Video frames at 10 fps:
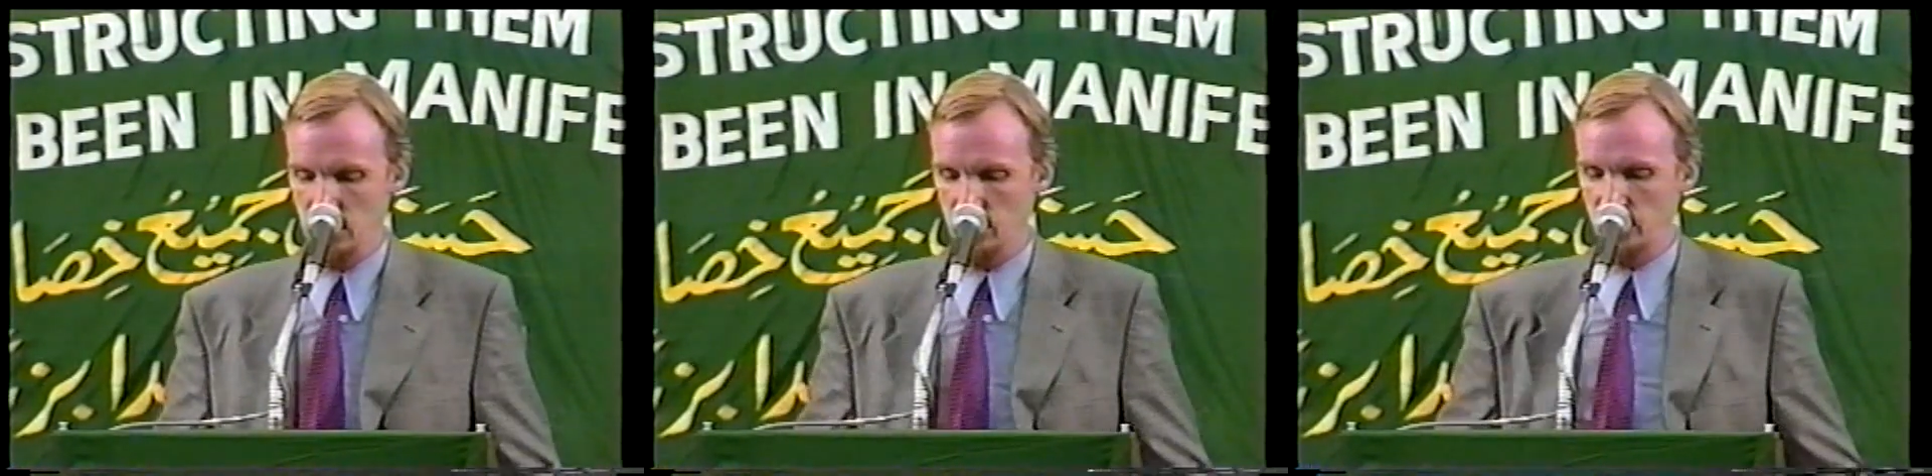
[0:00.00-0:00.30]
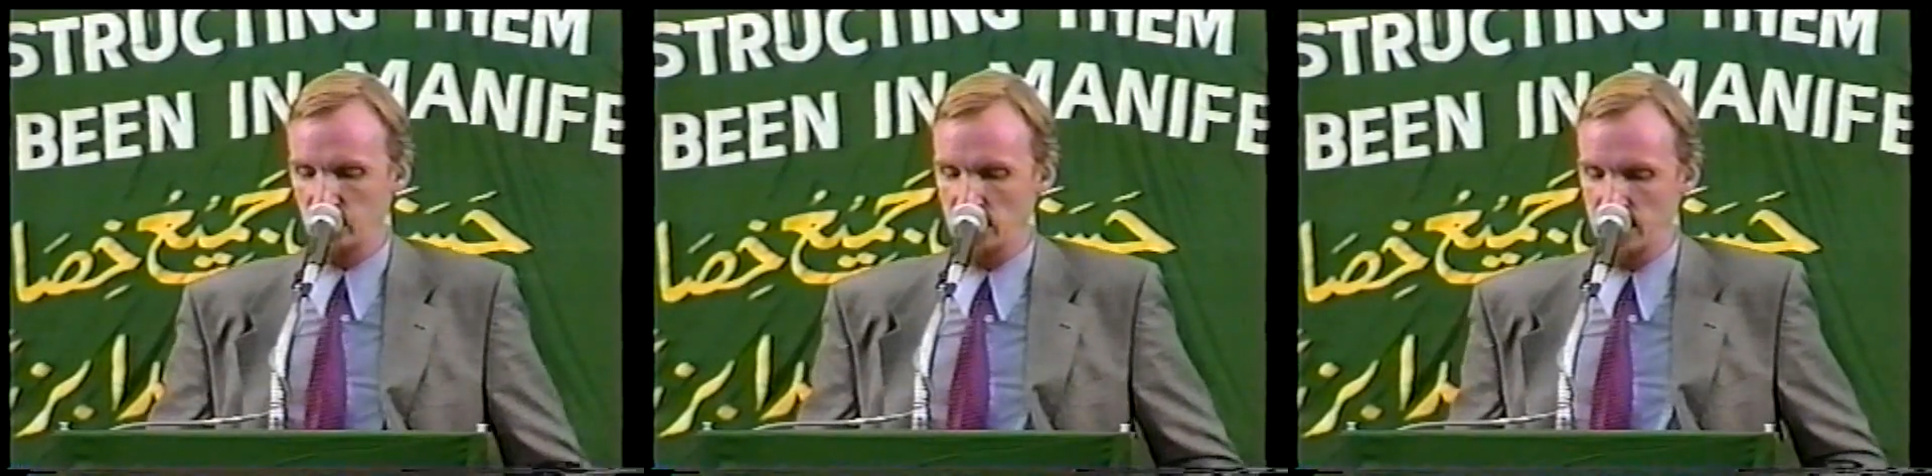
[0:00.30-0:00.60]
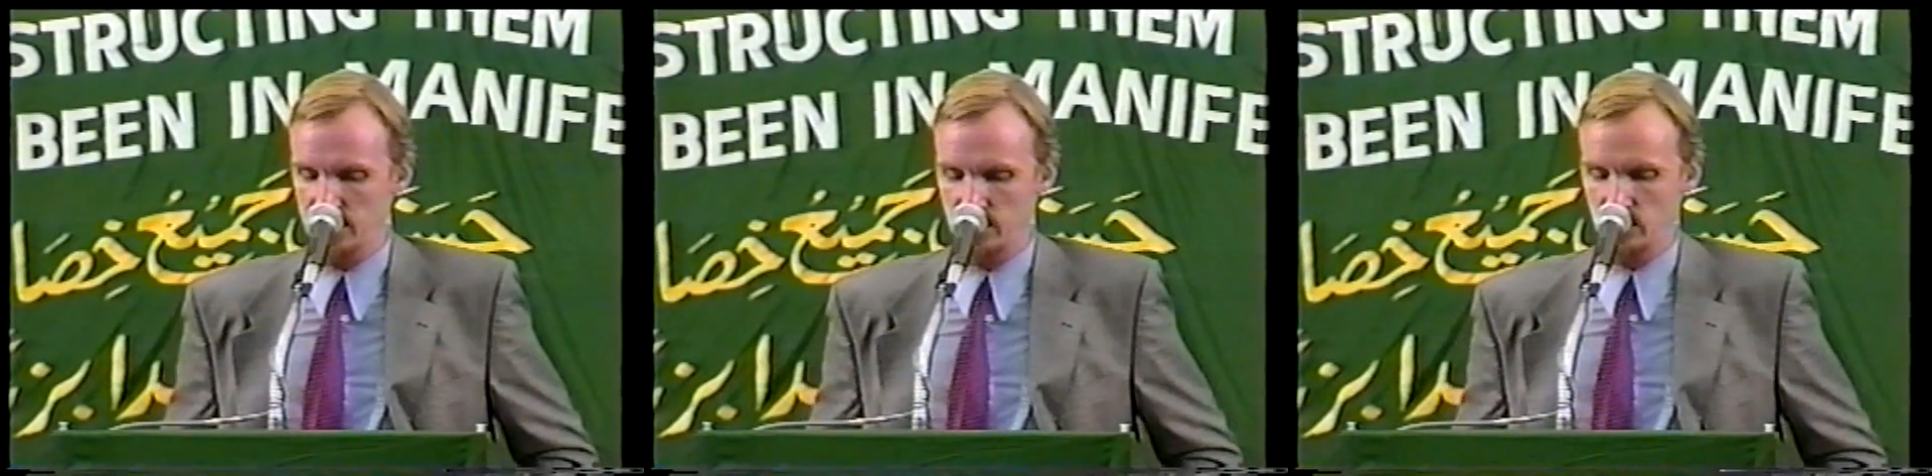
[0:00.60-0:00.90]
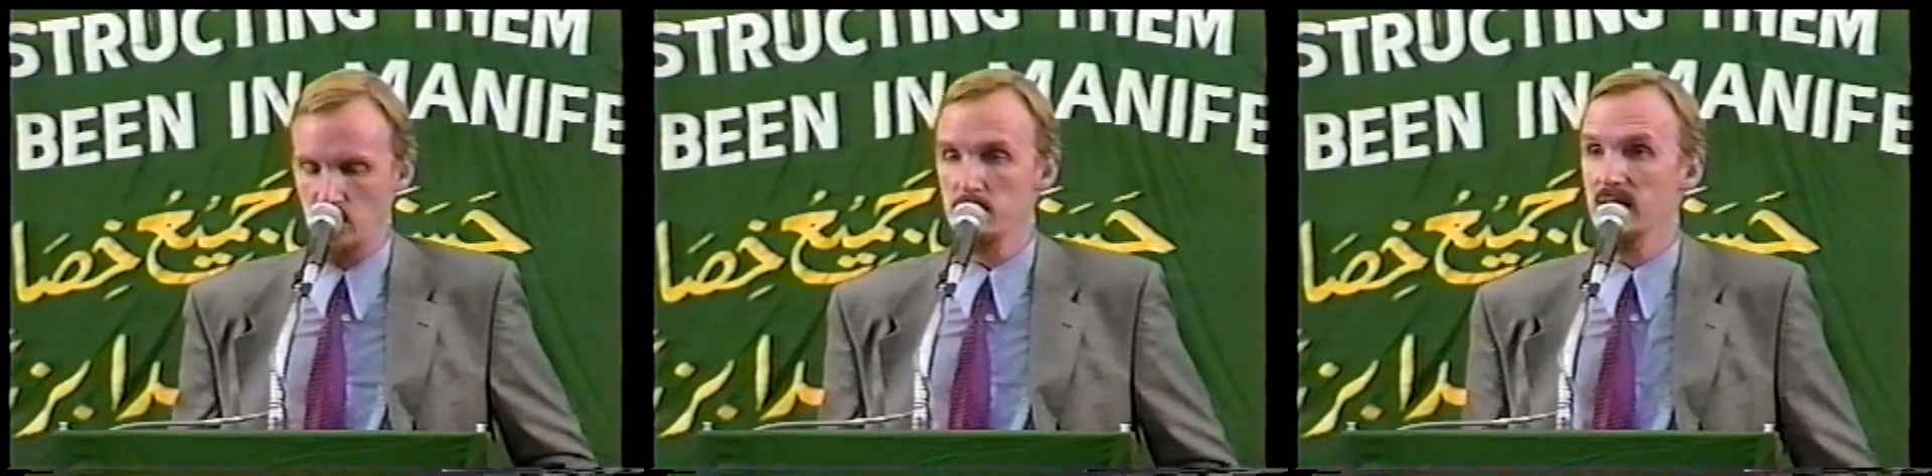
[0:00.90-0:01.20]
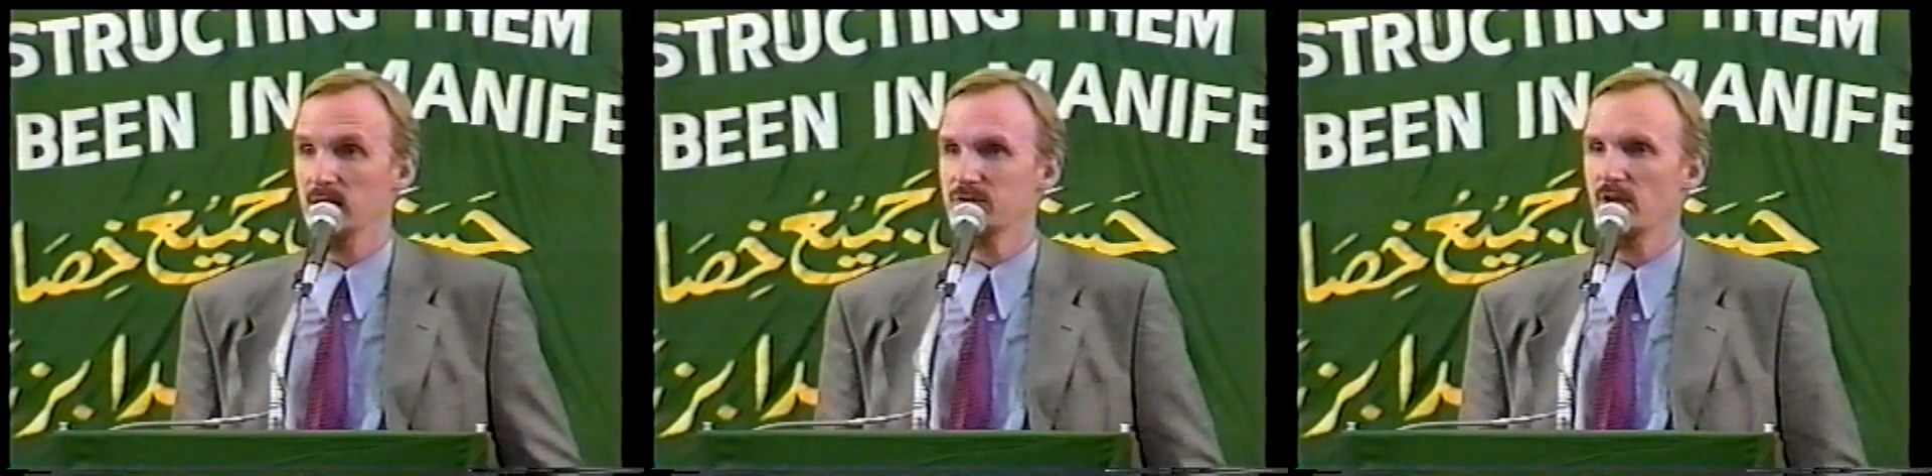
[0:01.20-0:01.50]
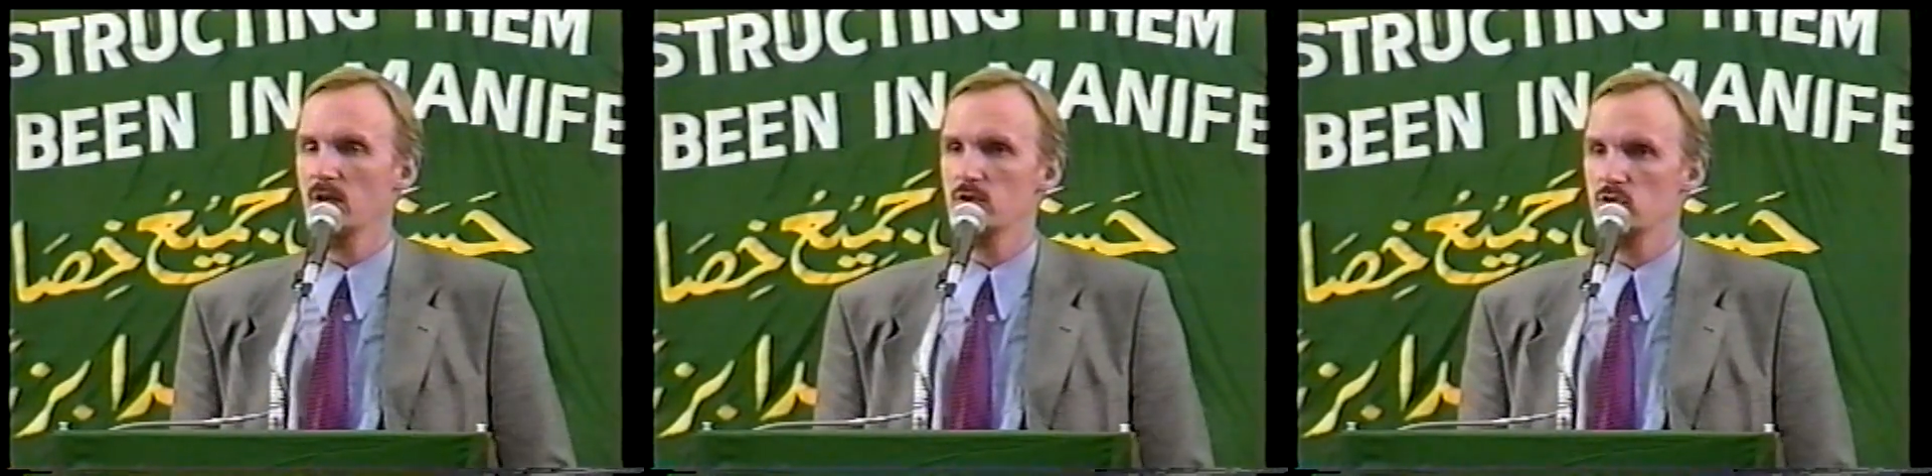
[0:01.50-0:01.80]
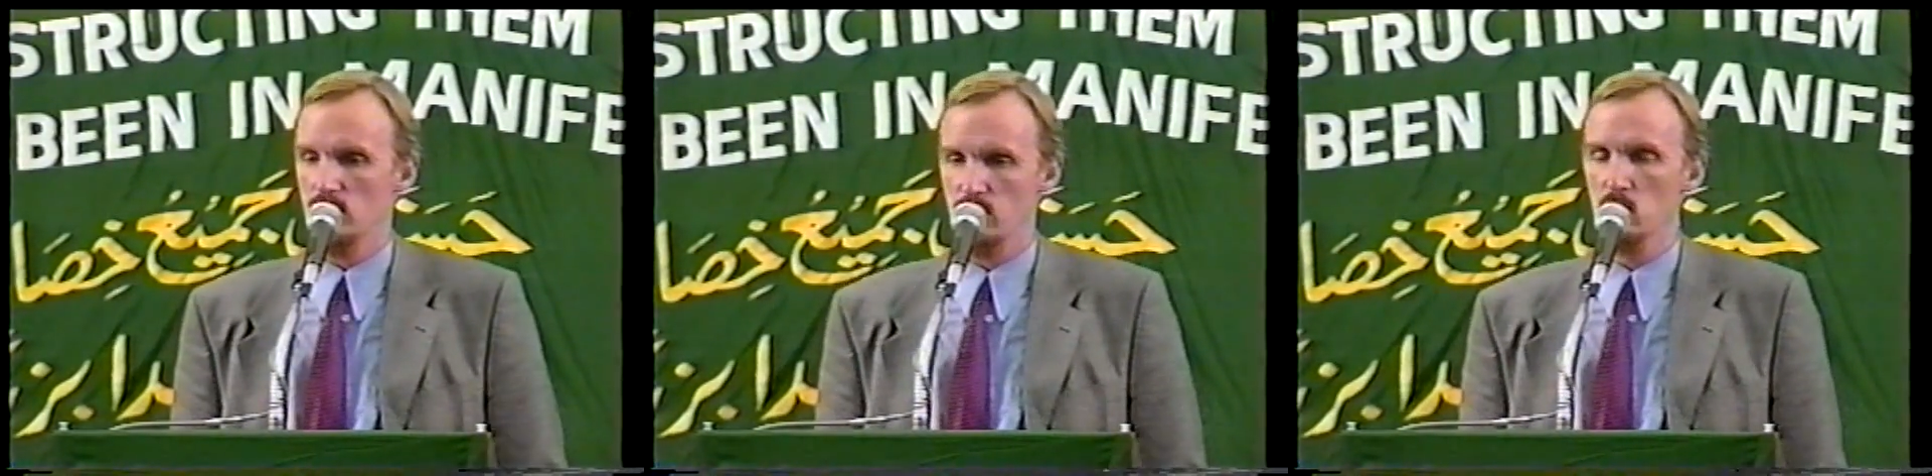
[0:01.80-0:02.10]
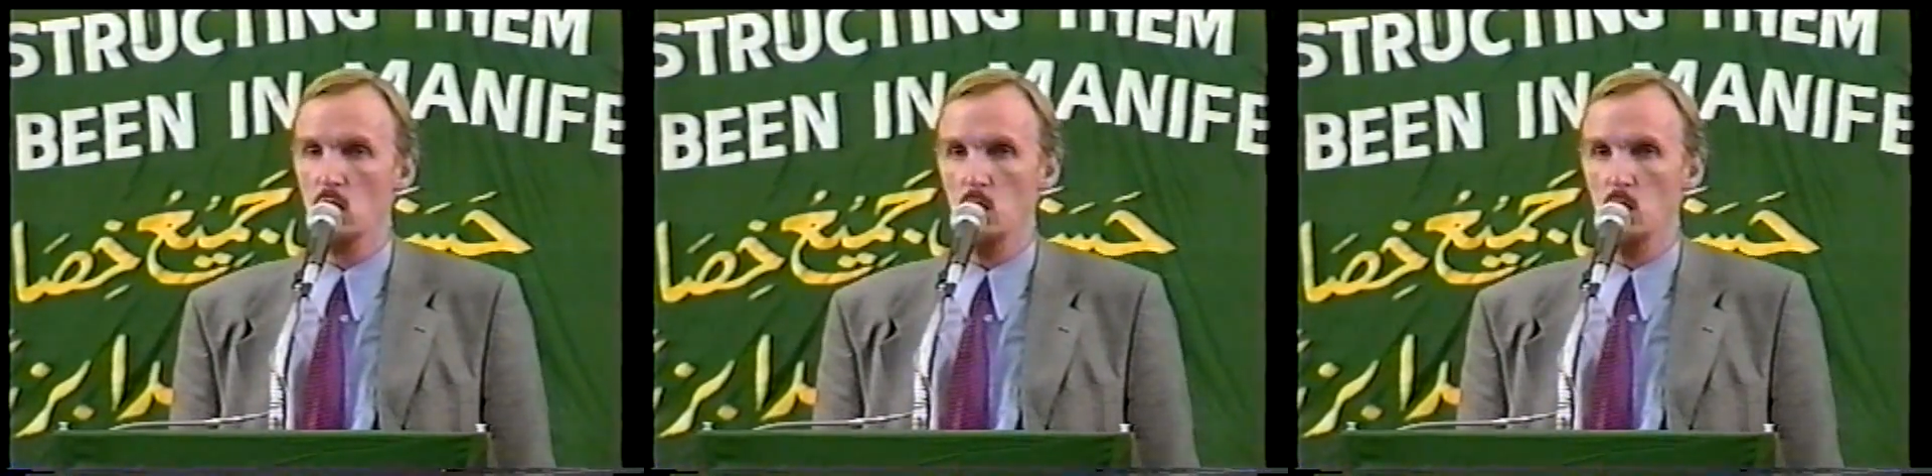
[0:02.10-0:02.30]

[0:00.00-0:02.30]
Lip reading: The salat is the mi'raj of the mu'min.